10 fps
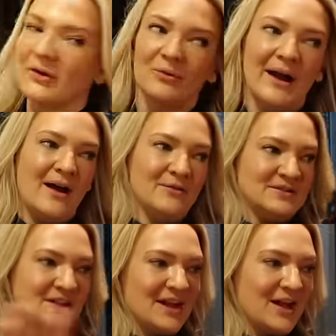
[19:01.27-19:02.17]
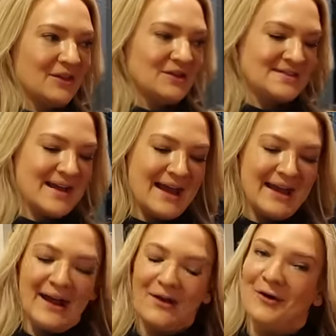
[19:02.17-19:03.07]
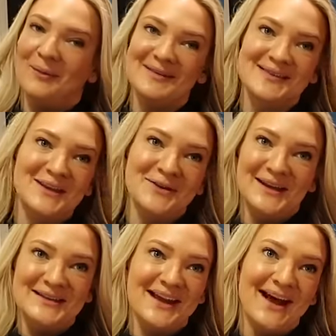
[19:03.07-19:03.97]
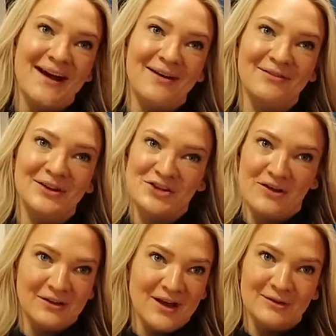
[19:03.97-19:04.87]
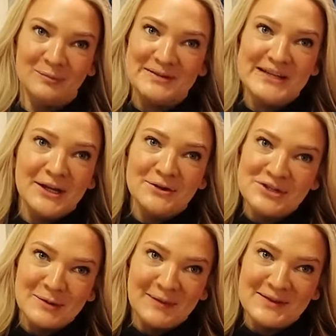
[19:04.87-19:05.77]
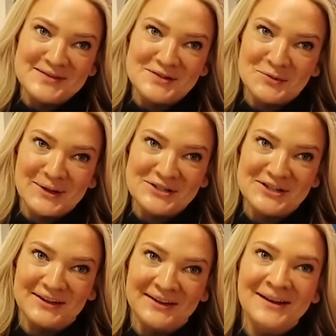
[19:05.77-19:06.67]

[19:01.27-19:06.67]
around to the other side, I always think you need to have a chocolate covered potato chip in the situation.